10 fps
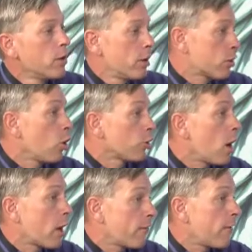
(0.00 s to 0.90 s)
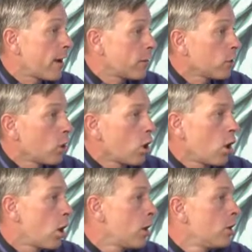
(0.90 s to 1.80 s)
It's called codifying the
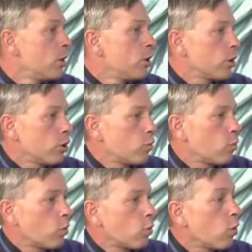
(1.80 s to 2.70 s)
law. You know,